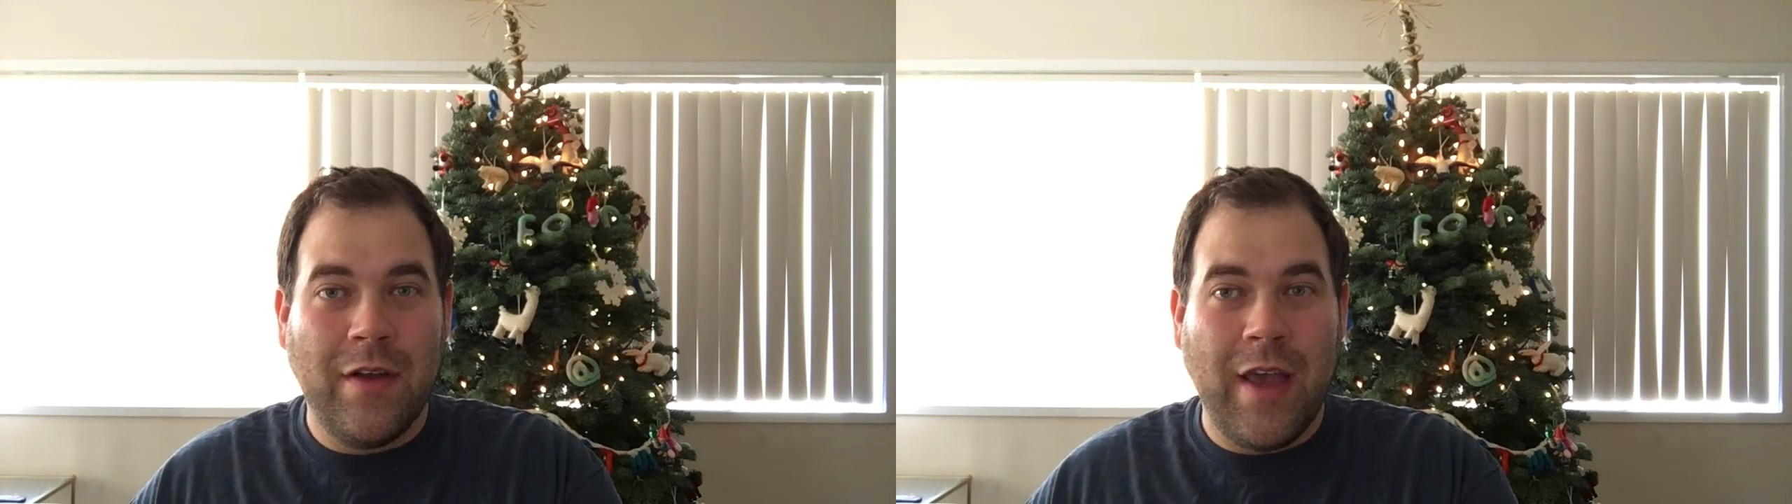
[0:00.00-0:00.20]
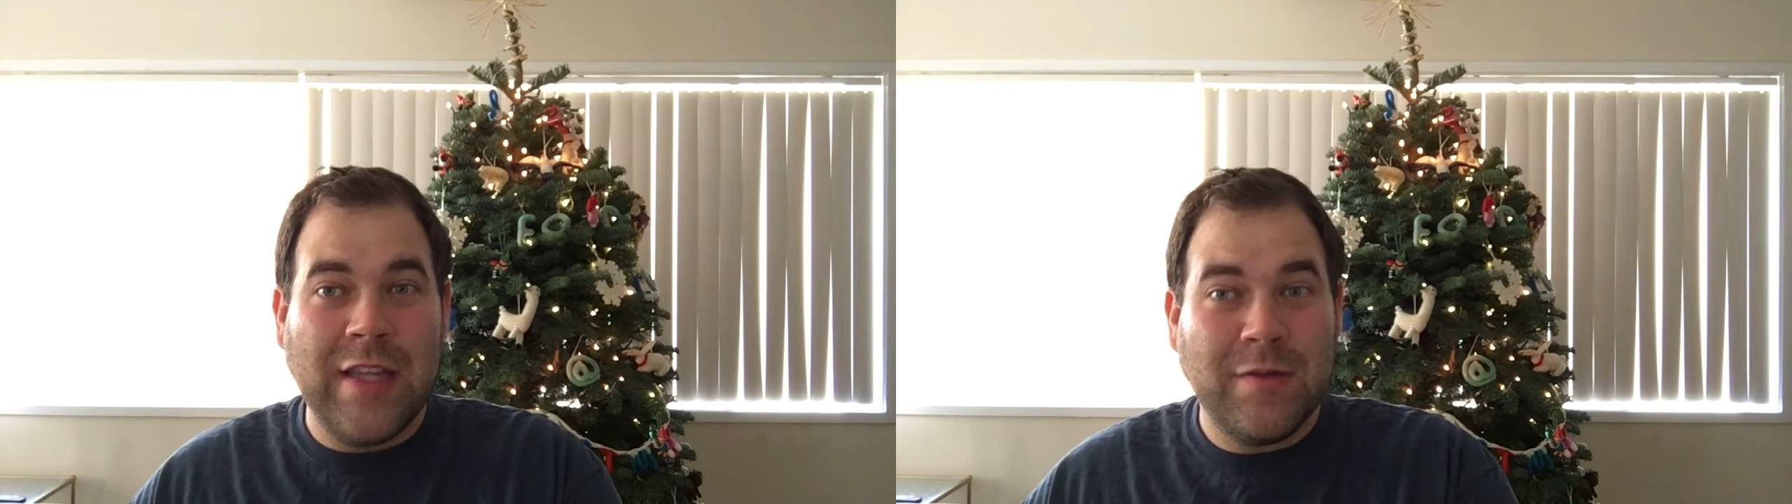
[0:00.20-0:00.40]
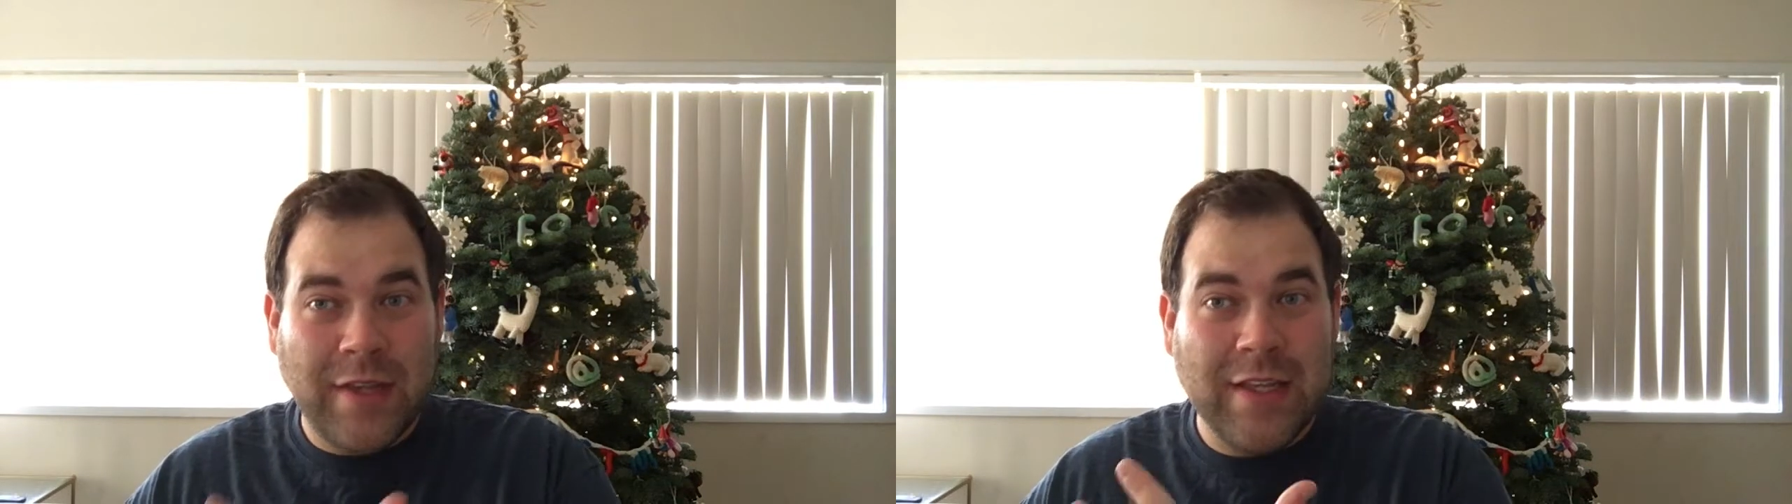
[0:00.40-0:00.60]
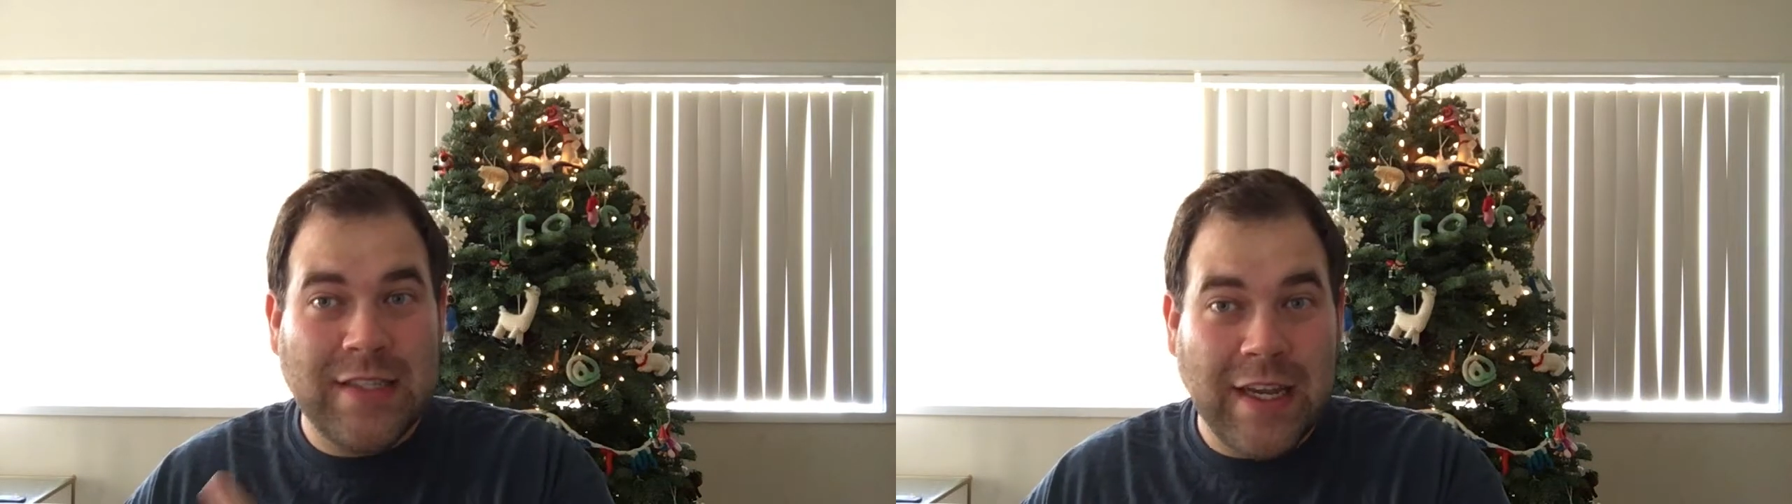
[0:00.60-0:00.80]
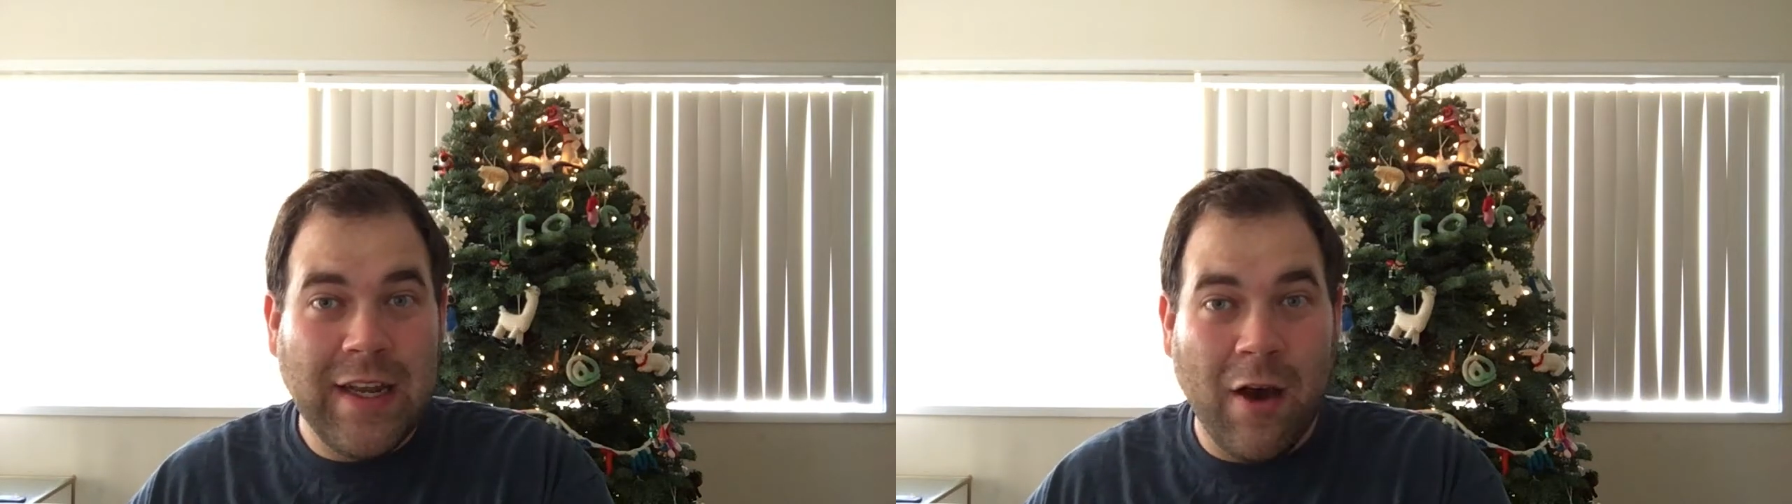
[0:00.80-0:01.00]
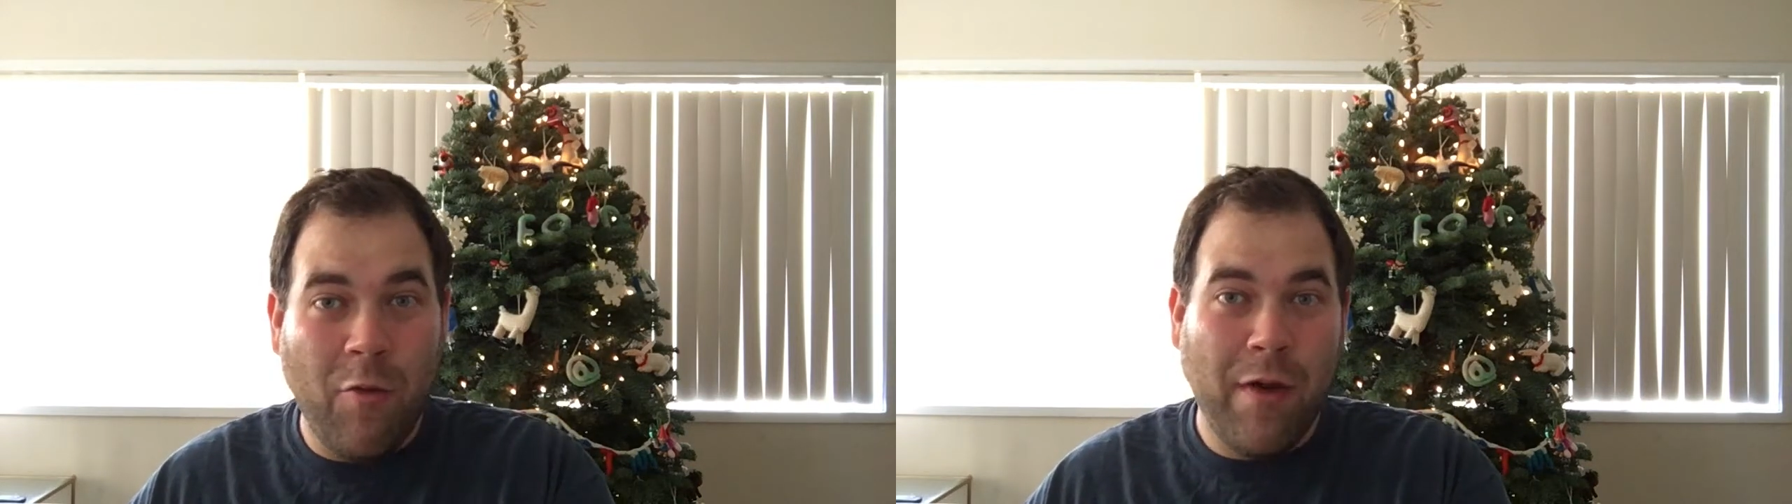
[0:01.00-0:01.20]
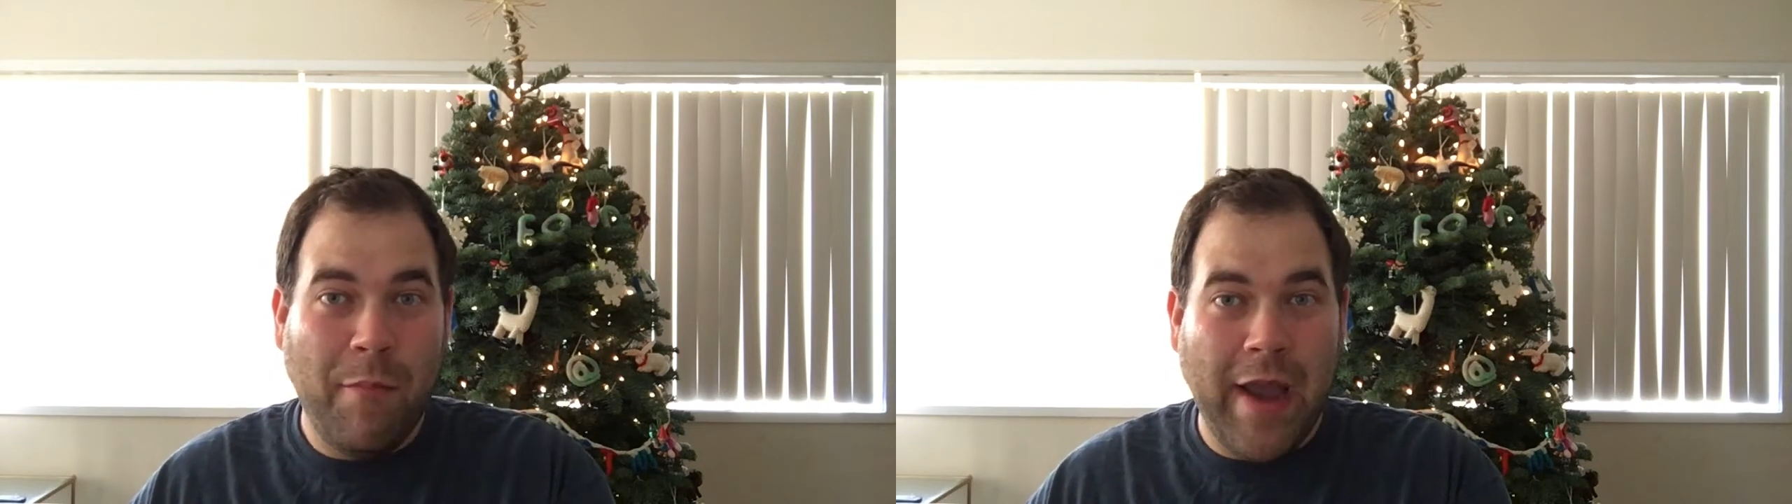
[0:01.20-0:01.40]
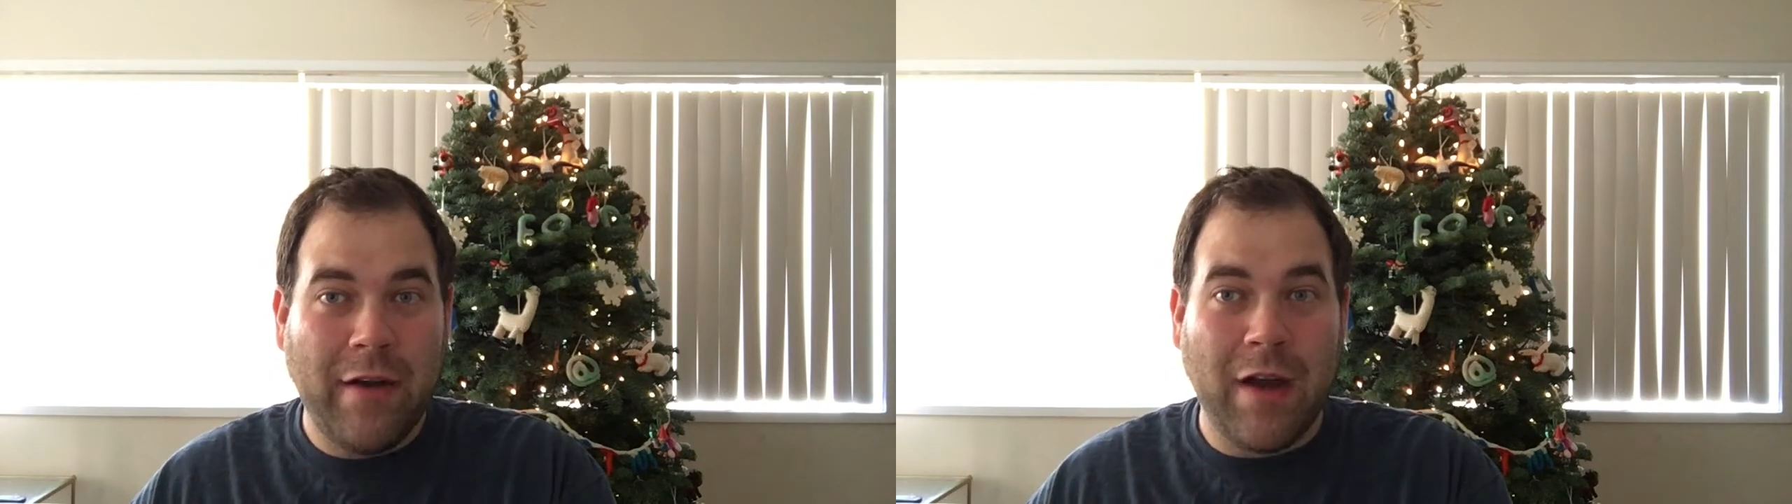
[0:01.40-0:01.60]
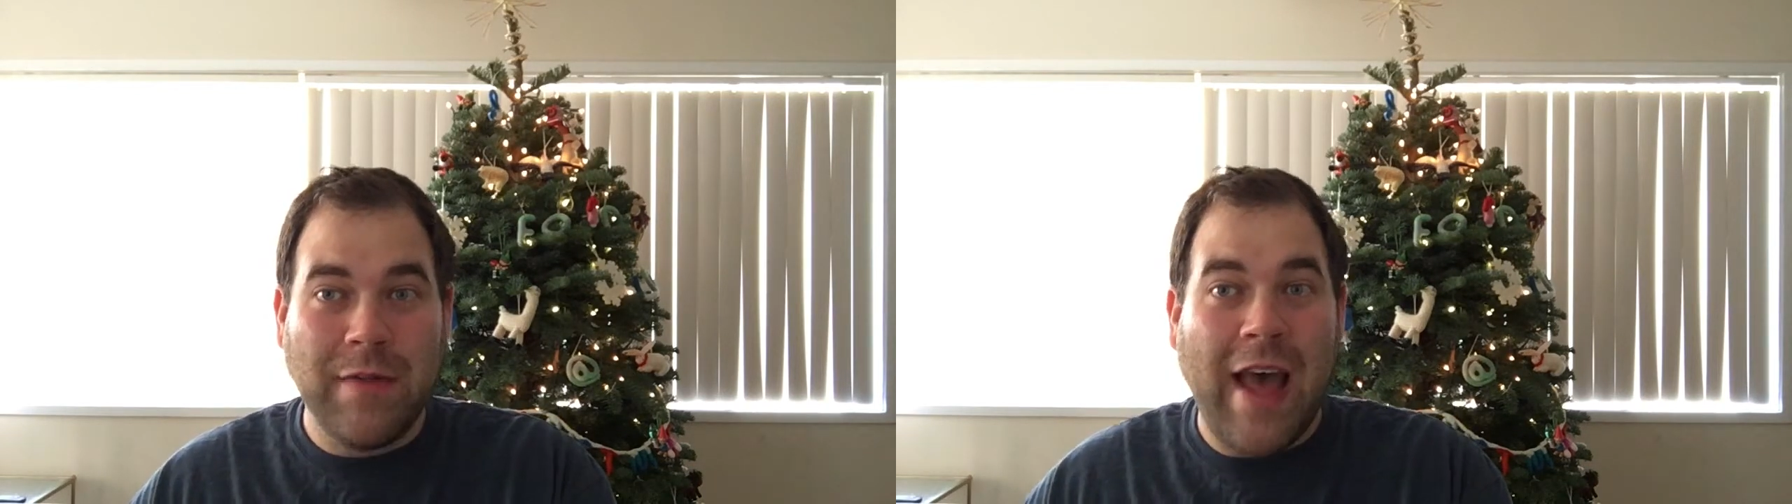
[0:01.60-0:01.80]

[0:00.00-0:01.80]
His casino went bankrupt.